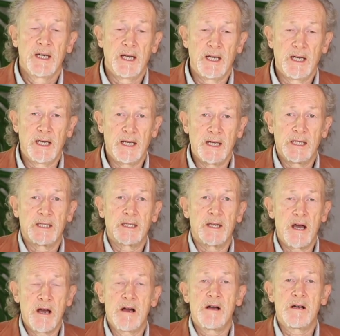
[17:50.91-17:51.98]
into the
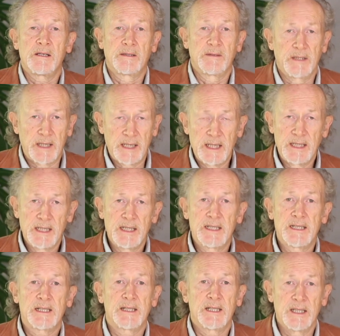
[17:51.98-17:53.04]
heart, the
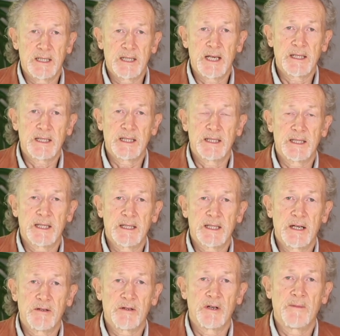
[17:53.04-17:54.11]
kidneys, the intestines,
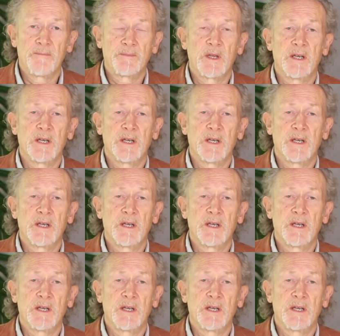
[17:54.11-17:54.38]
etc.